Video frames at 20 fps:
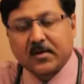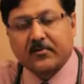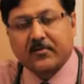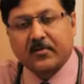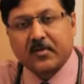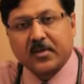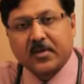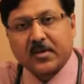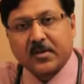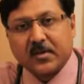
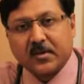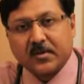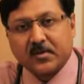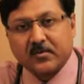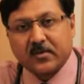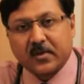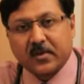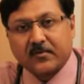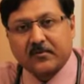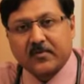for each
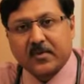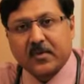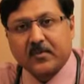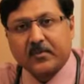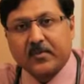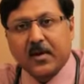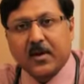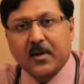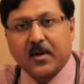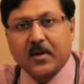one of
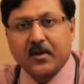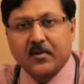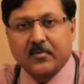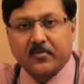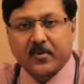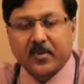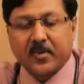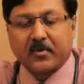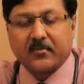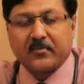them and
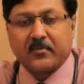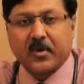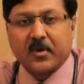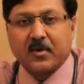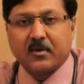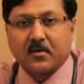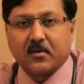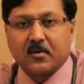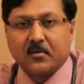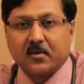we can
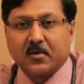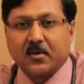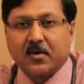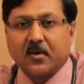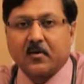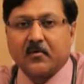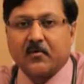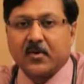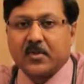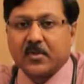find out
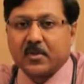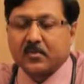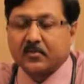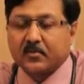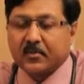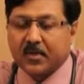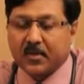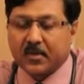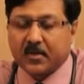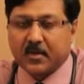whether
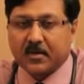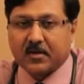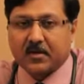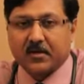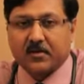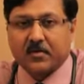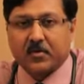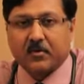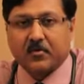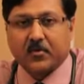they are
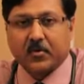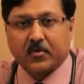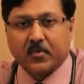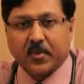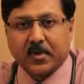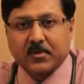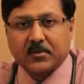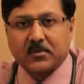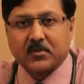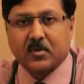at
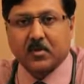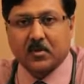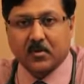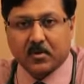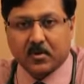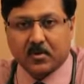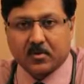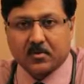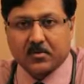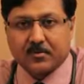compromise or
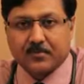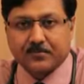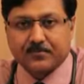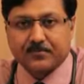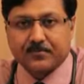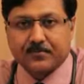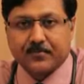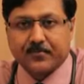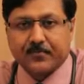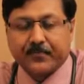not.
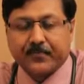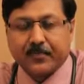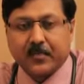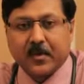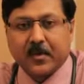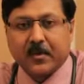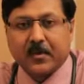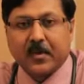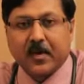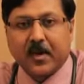
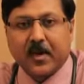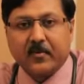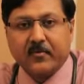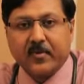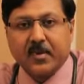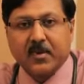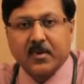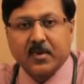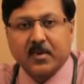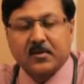
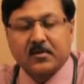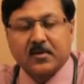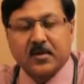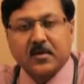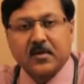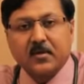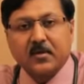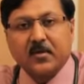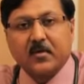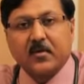Having done
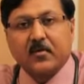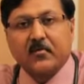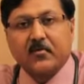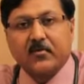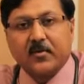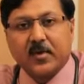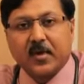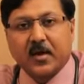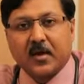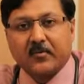that,
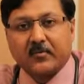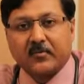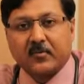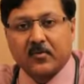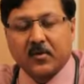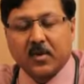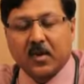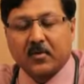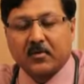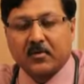we have to
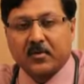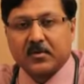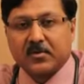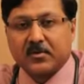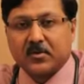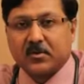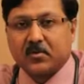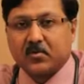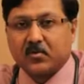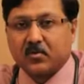now
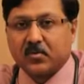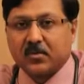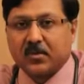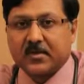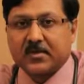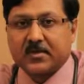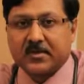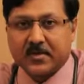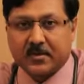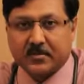institute the
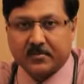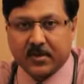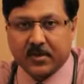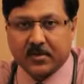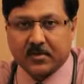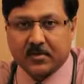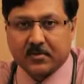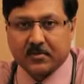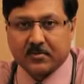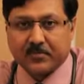treatment.